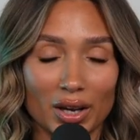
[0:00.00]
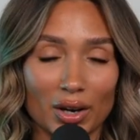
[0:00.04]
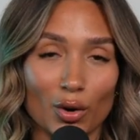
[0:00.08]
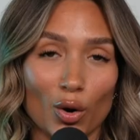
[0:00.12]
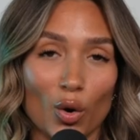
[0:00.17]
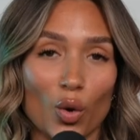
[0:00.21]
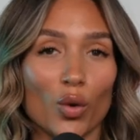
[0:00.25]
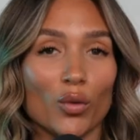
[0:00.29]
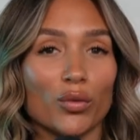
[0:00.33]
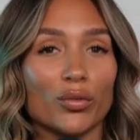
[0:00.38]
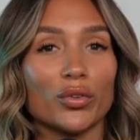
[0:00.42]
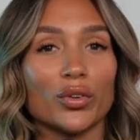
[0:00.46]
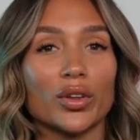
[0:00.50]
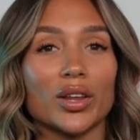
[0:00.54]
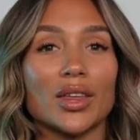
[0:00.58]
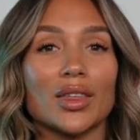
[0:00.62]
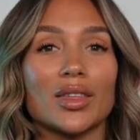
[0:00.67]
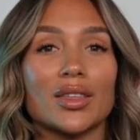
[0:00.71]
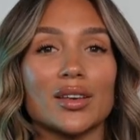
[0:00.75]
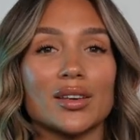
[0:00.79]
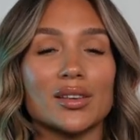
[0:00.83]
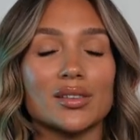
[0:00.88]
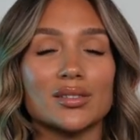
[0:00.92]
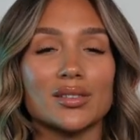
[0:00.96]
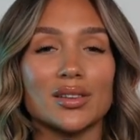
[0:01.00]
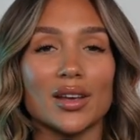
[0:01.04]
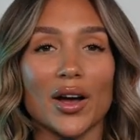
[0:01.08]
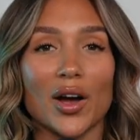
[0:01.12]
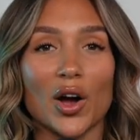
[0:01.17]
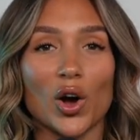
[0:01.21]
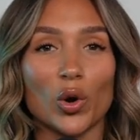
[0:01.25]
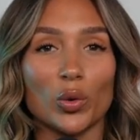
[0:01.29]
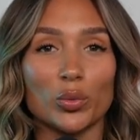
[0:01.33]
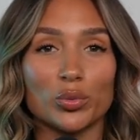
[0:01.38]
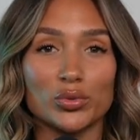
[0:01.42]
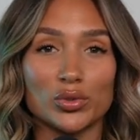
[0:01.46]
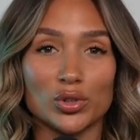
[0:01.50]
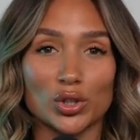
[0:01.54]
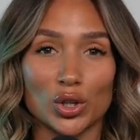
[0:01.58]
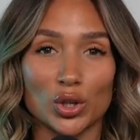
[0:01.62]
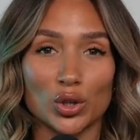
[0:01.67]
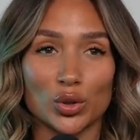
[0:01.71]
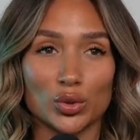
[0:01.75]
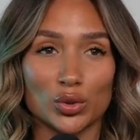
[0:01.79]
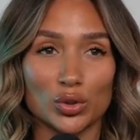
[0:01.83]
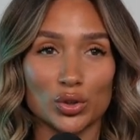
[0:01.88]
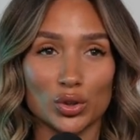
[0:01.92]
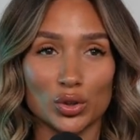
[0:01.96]
and hopefully this helps
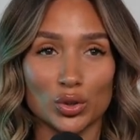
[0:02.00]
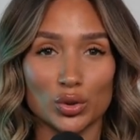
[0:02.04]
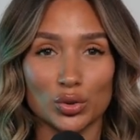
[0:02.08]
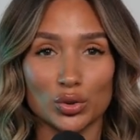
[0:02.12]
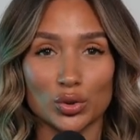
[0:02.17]
you too.